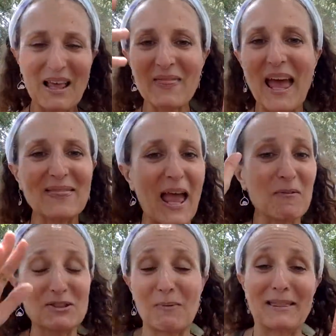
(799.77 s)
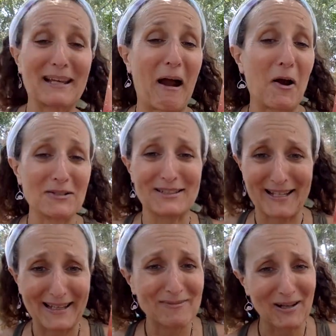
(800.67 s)
that was what the card
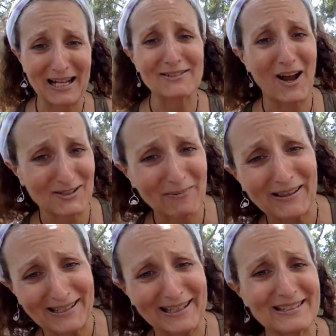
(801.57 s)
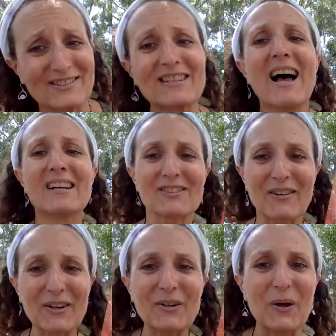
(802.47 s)
said when I talked about the kids. So
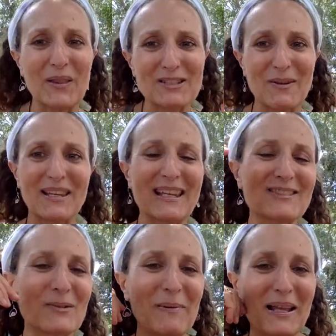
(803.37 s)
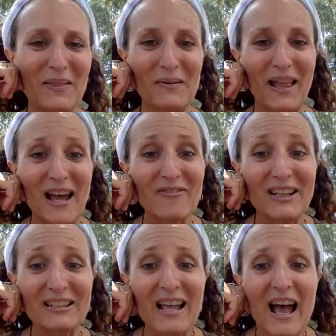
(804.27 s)
there you go. That's why the kids are back there
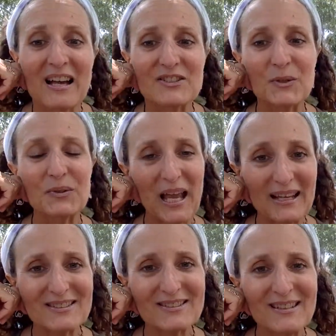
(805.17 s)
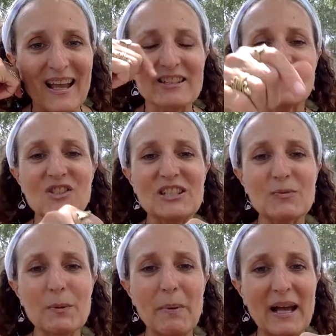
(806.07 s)
laughing. So yes, she's
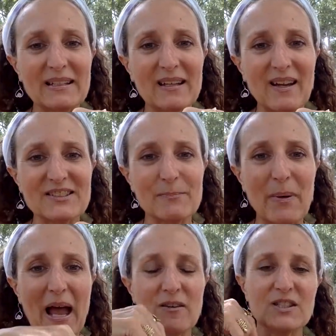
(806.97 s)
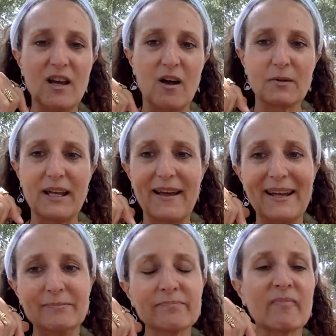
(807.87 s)
reminding us about,
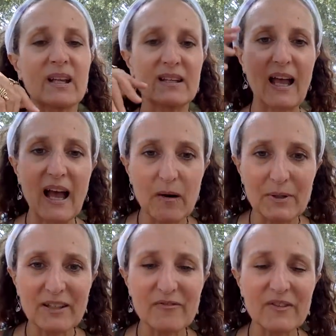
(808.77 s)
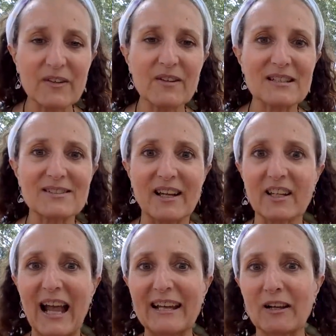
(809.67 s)
okay, yeah, we can feel this
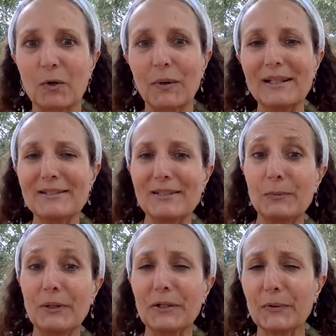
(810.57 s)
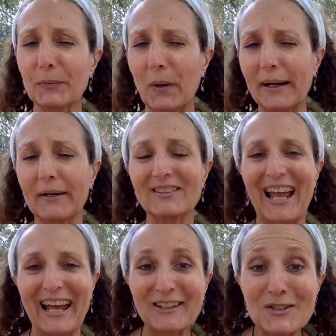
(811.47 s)
like kind of crazy, weird, wild
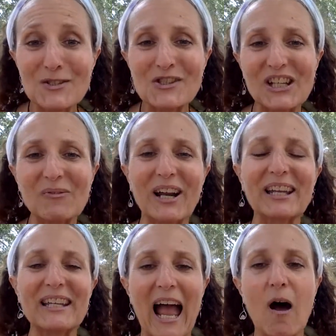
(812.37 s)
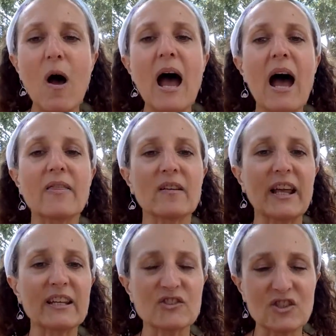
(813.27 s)
energy right now. They're
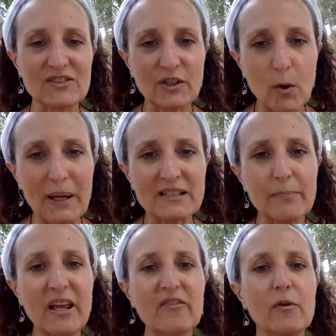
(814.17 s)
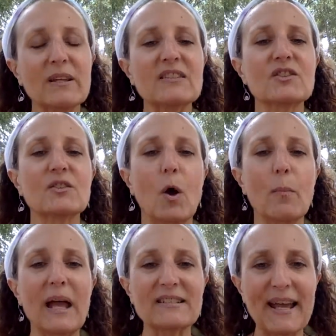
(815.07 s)
like, and she's like, go back to playfulness, go
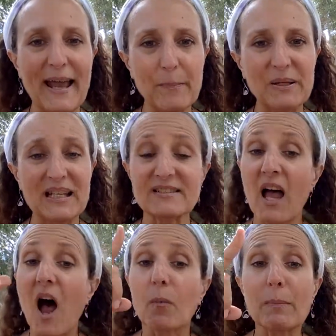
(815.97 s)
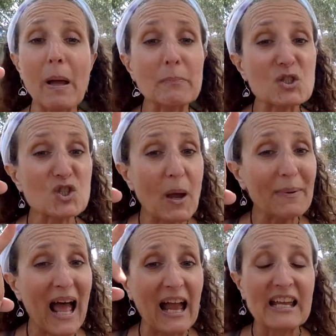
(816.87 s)
back to happiness. Remember,
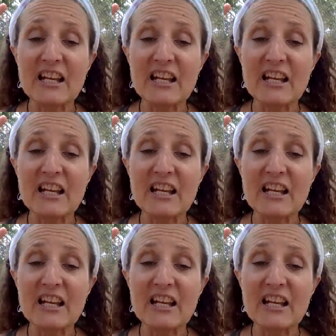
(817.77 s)
Gemini